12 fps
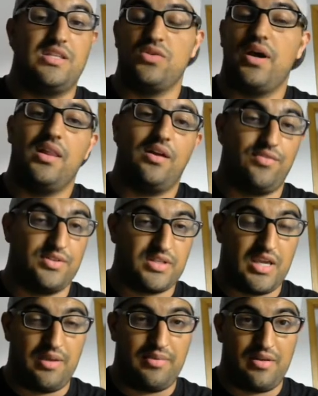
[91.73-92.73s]
I love this
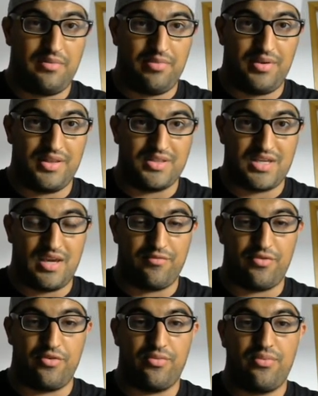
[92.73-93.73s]
game, and I've been playing this game
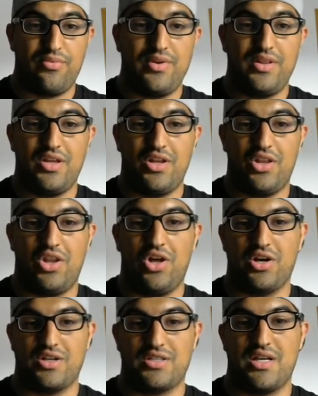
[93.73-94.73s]
for really a
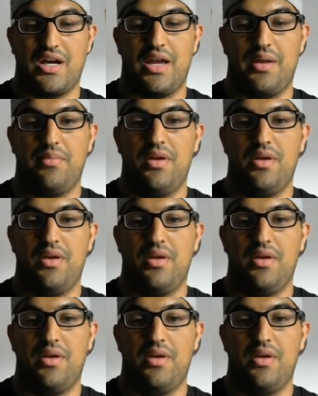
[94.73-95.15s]
long time.